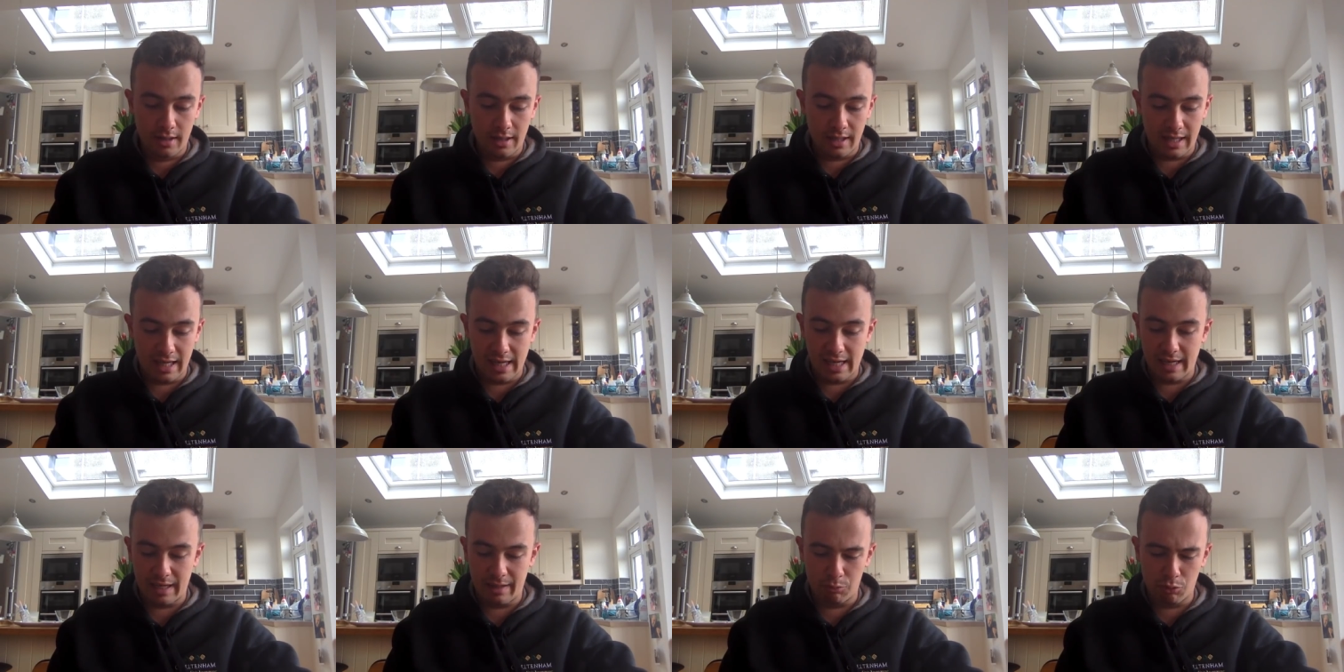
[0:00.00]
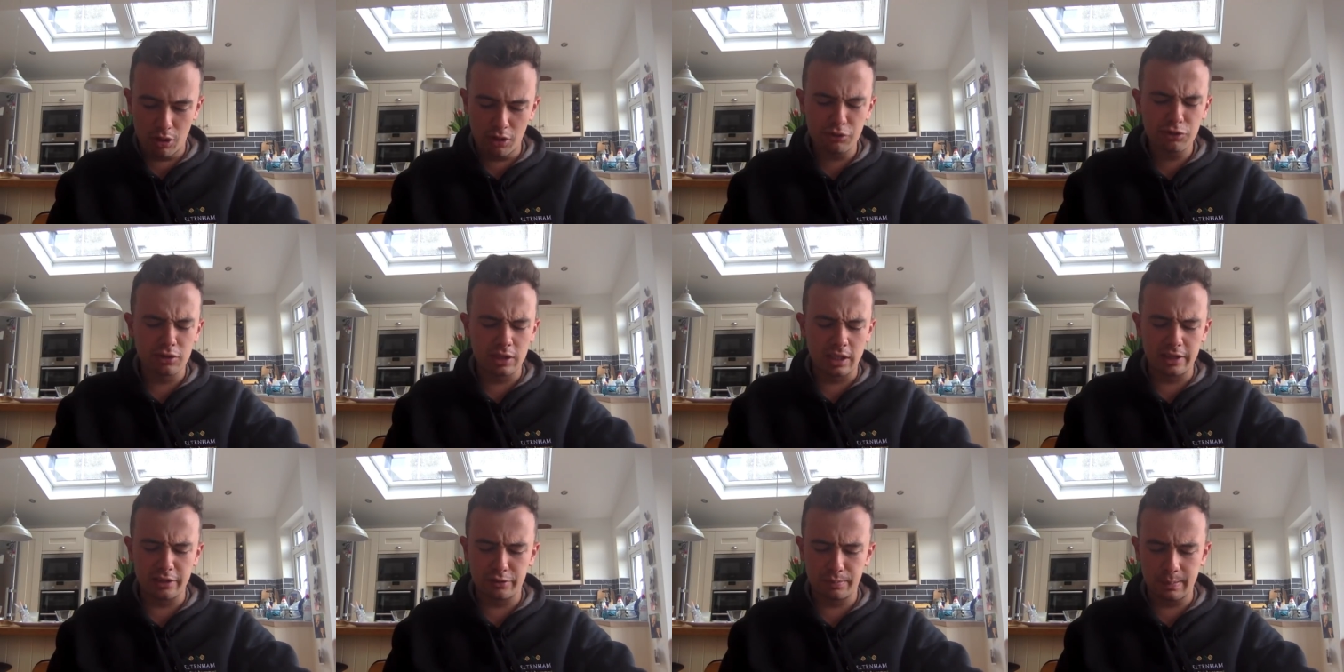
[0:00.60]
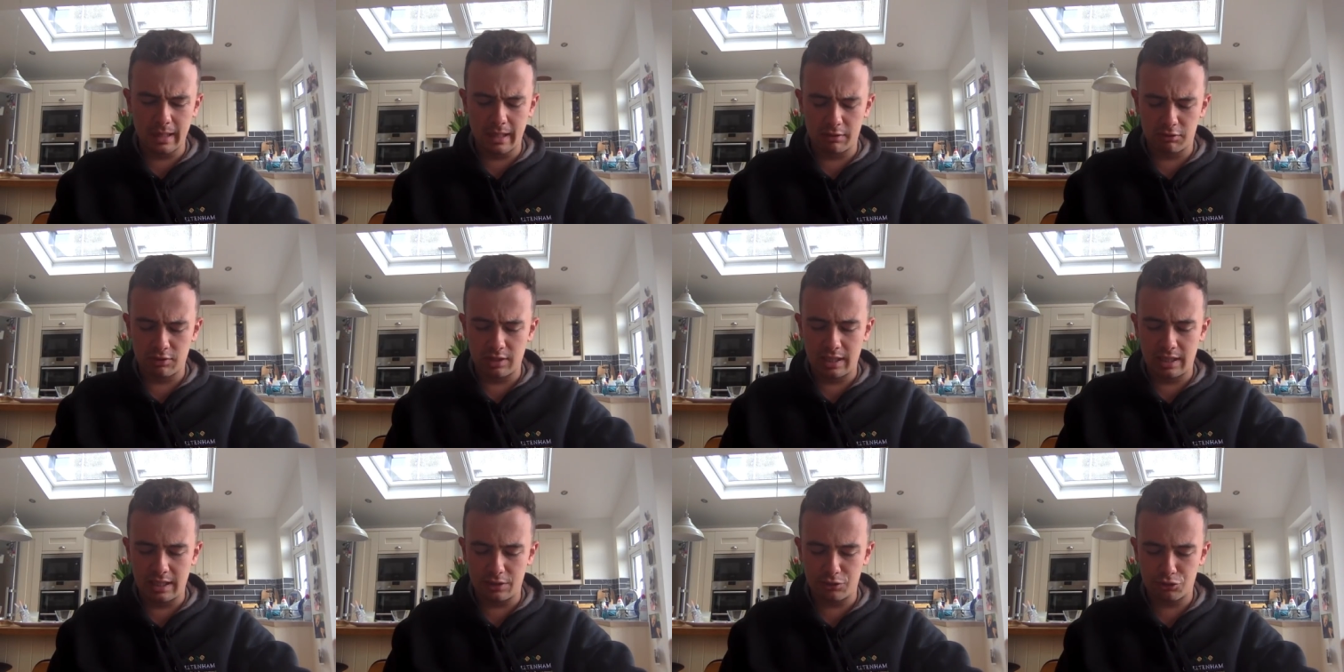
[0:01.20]
Uh, wasn't at his best
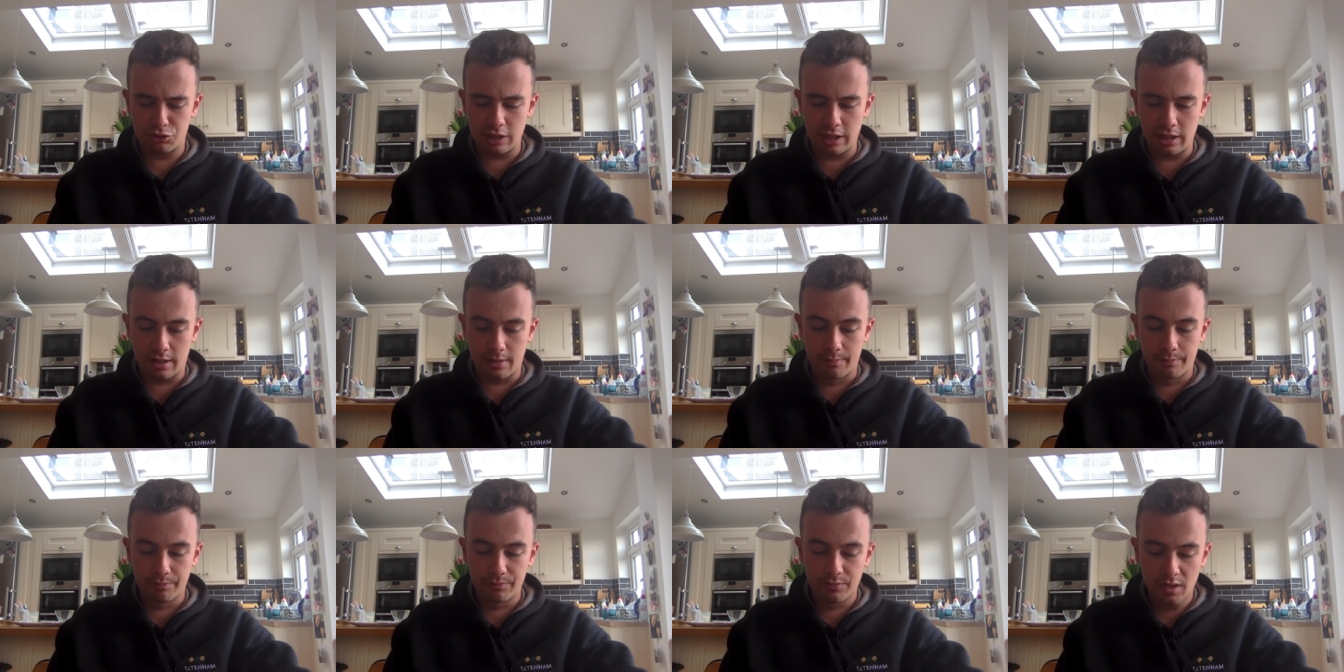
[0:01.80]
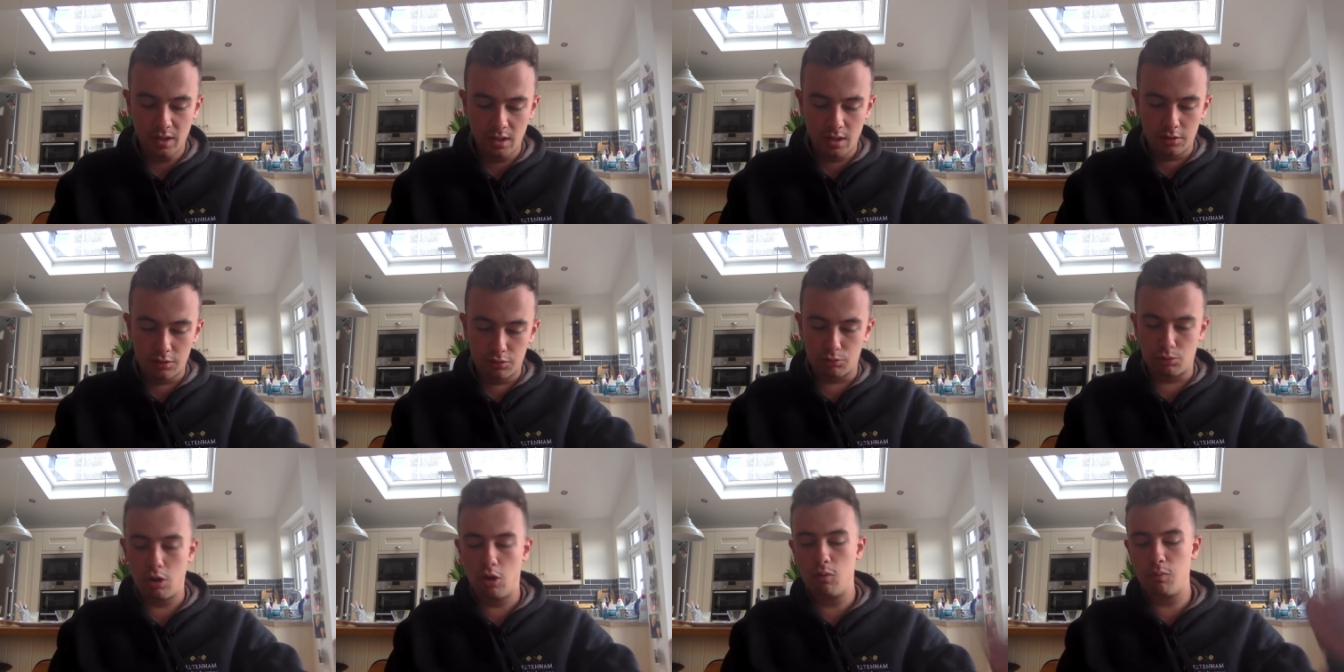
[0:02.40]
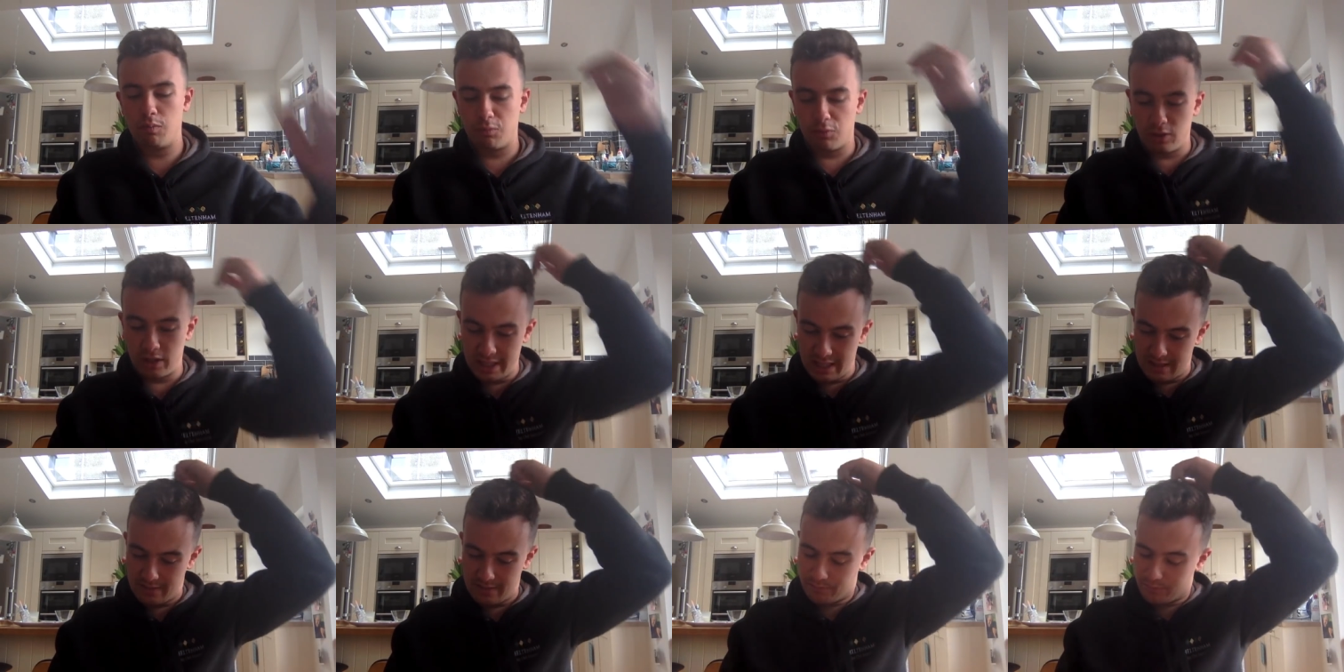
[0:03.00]
last year. So
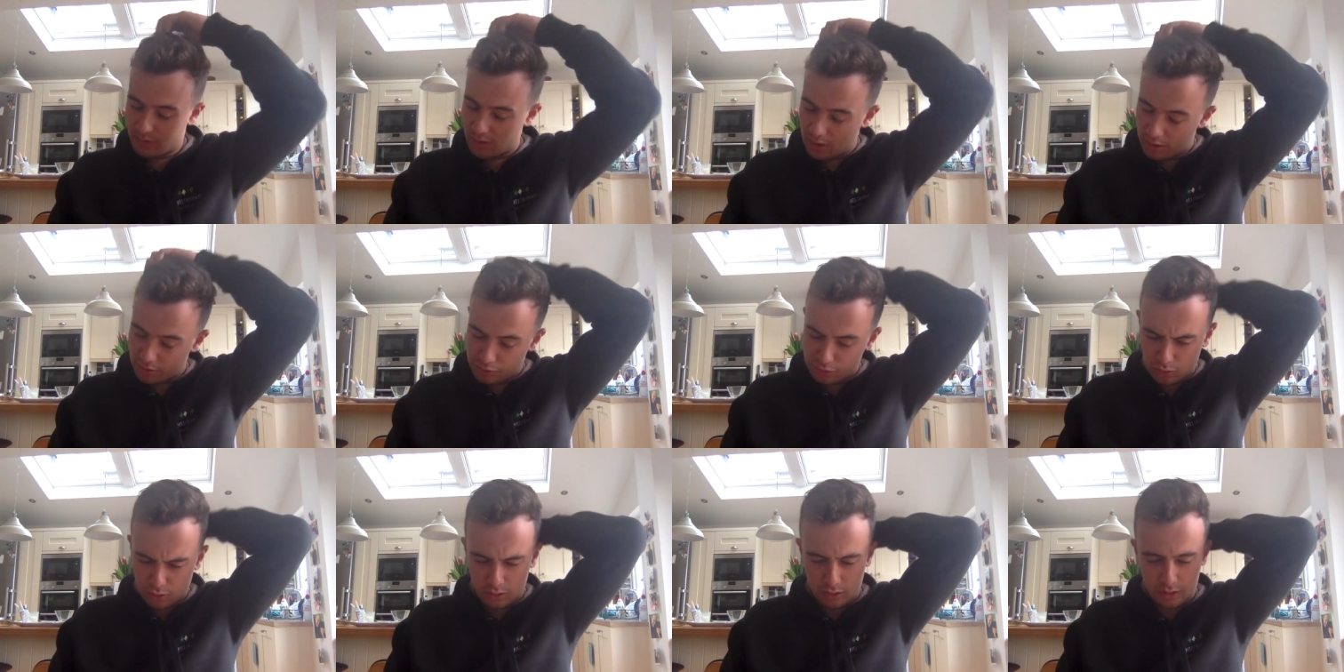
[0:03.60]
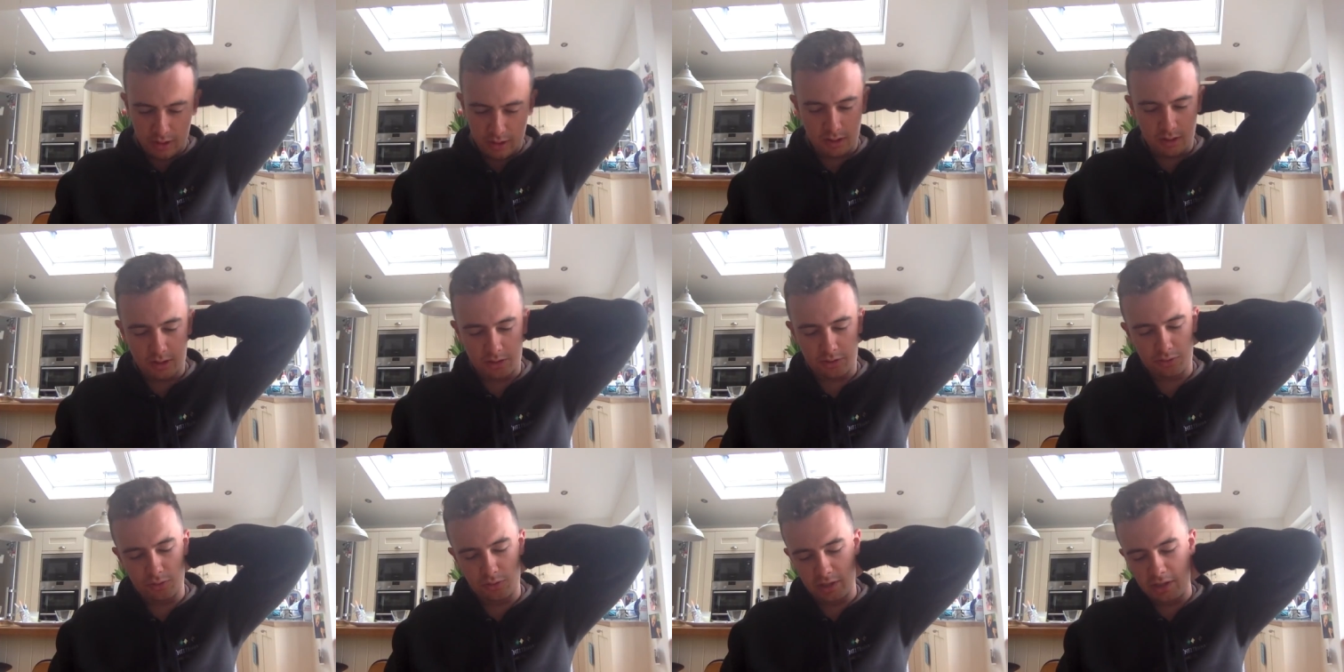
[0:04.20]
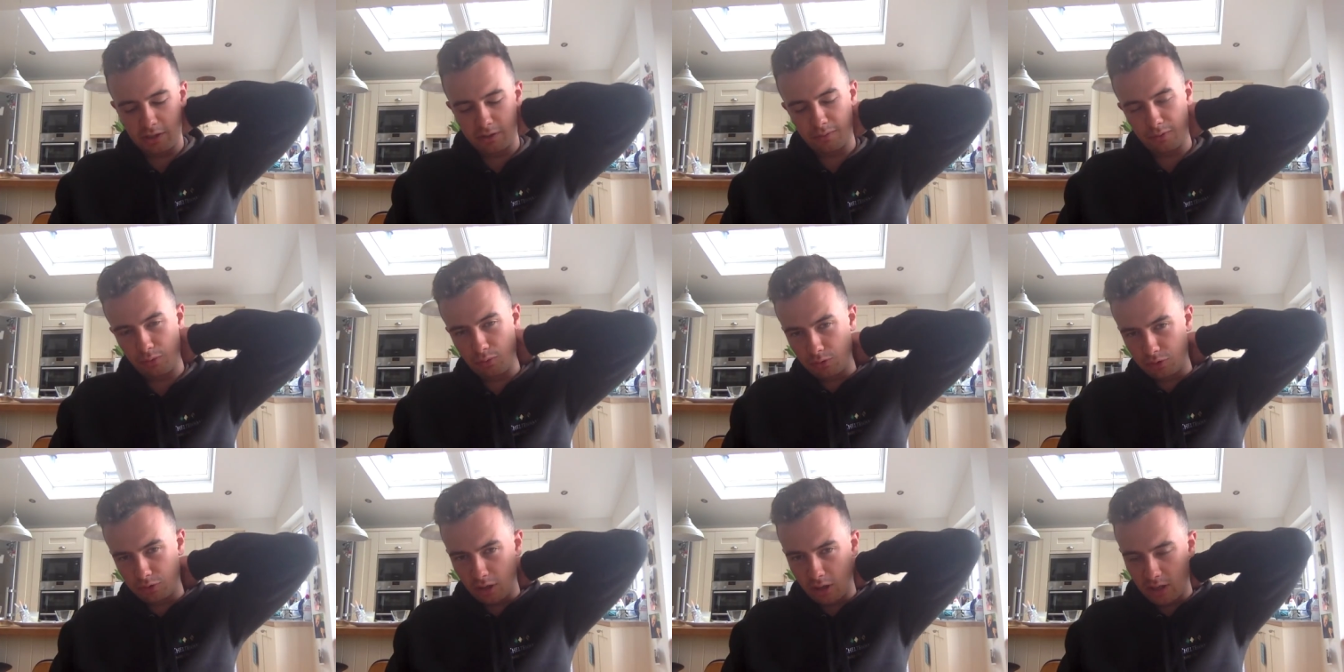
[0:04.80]
hopefully, I saw an I saw an interview
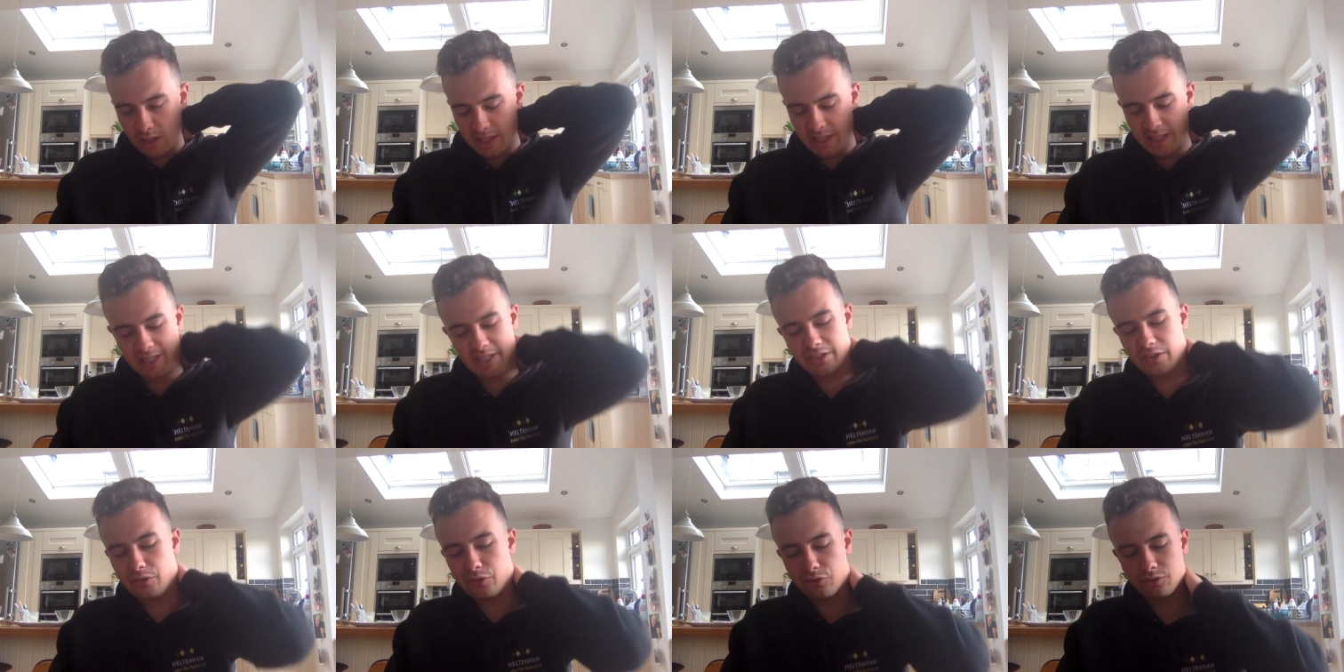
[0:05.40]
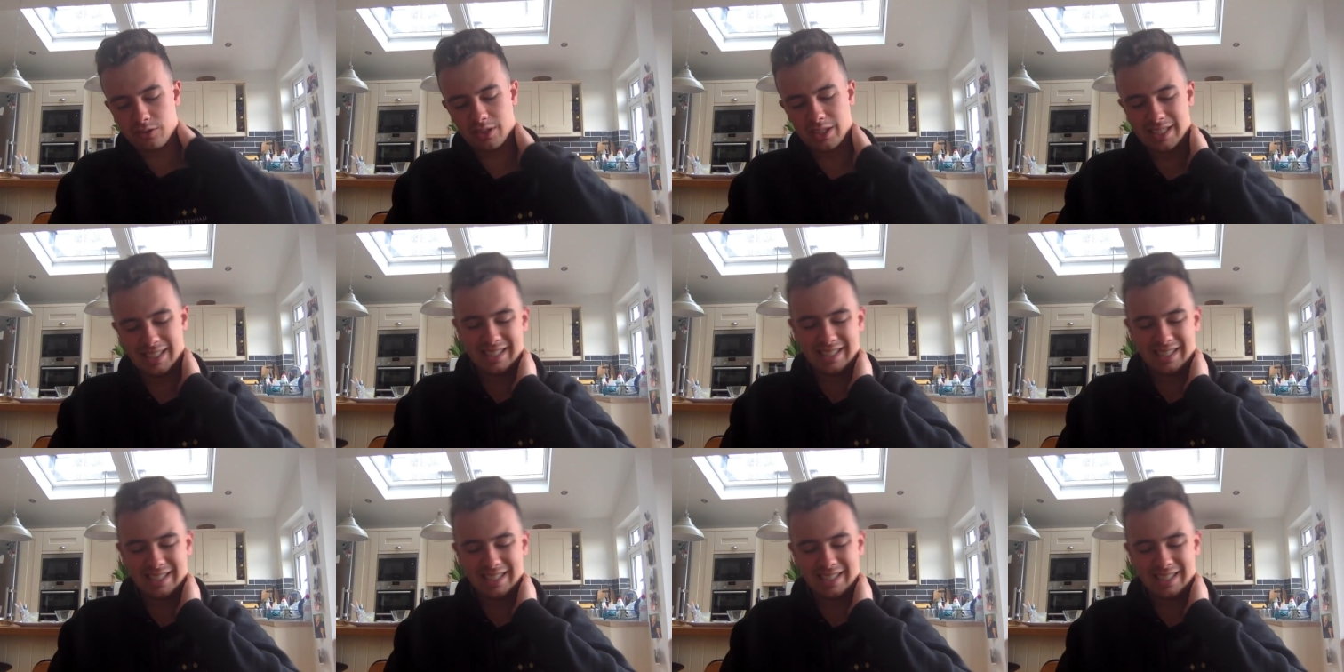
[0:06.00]
with Charlie Hills